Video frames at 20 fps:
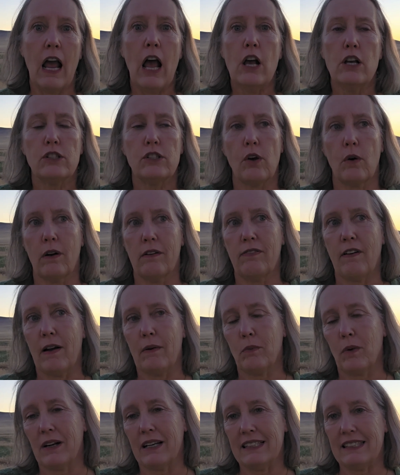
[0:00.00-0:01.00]
So if I
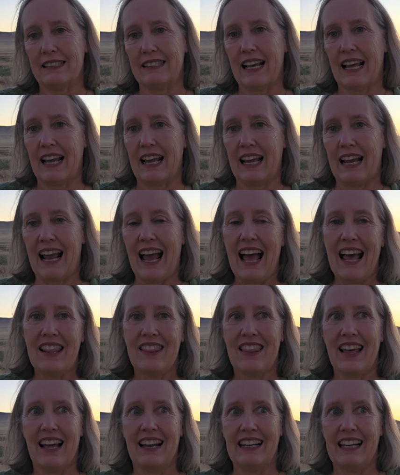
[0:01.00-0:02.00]
want to say
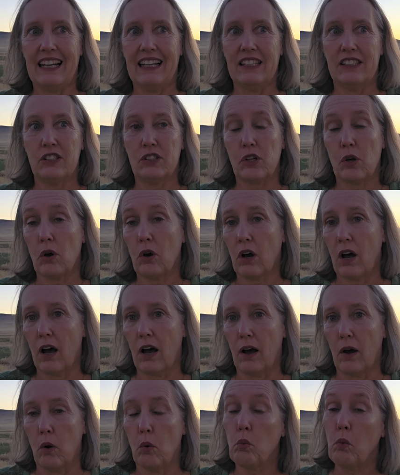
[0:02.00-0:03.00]
that it's
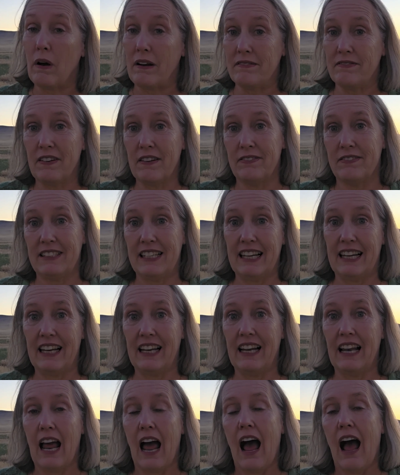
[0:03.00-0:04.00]
1:15,